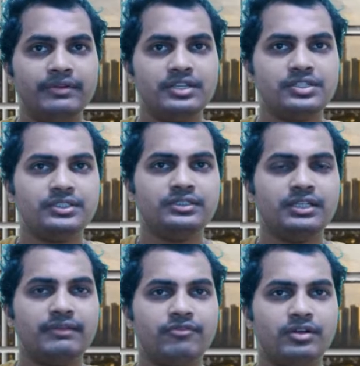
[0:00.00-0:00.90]

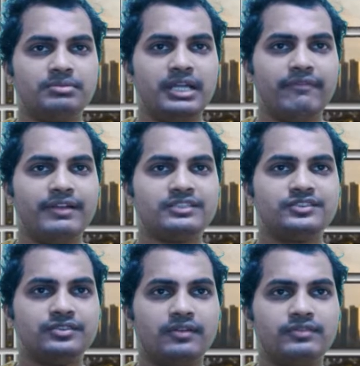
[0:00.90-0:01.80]
Liberation from the
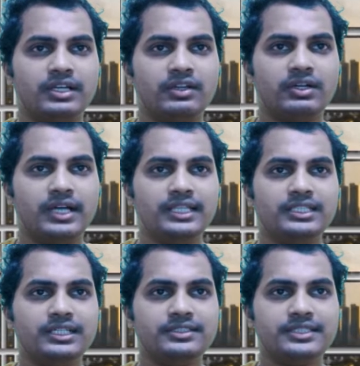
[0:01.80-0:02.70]
effects of the
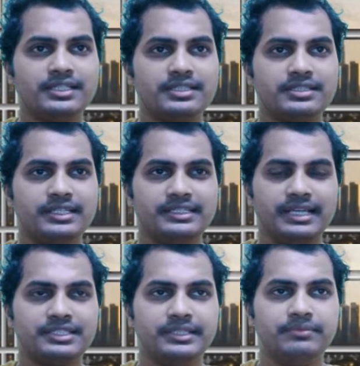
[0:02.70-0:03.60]
unconscious
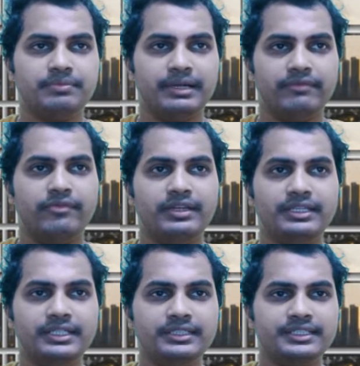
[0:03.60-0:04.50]
is achieved by
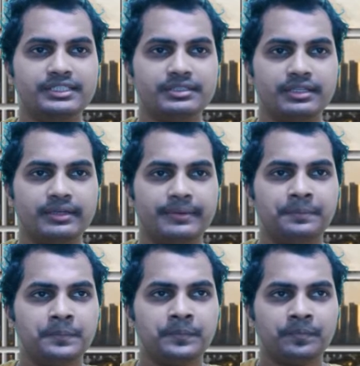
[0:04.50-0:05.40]
bringing this
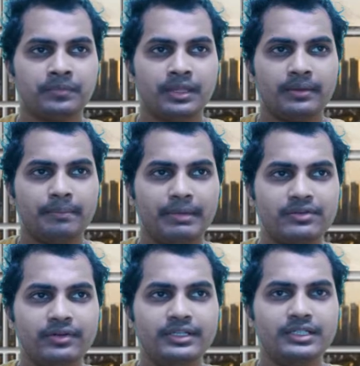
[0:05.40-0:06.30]

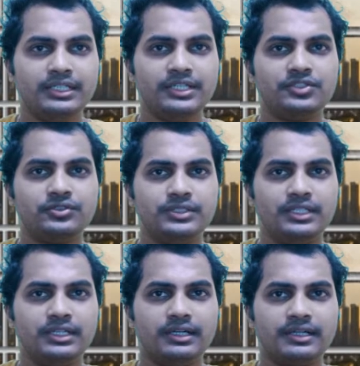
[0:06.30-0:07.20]
material
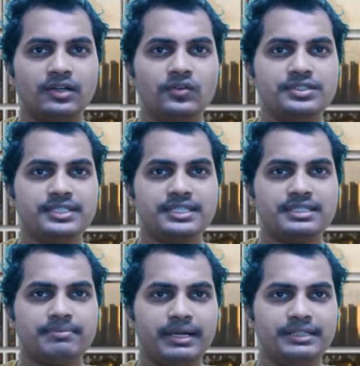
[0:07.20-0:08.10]
into the
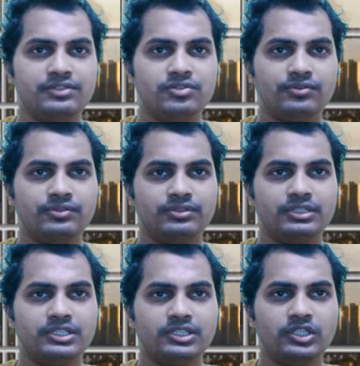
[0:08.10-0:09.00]
conscious mind
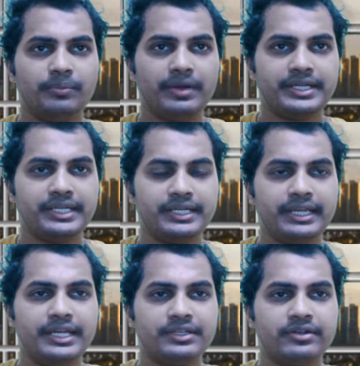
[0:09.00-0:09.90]
through
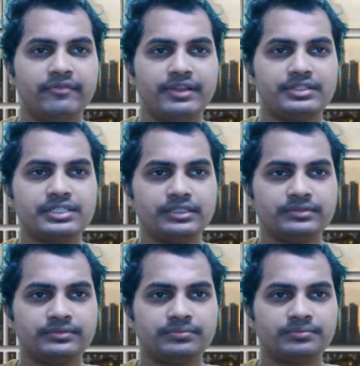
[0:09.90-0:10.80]
therapeutic
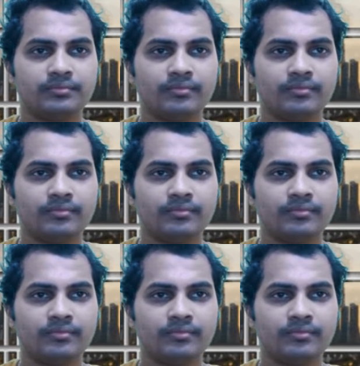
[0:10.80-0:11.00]
intervention.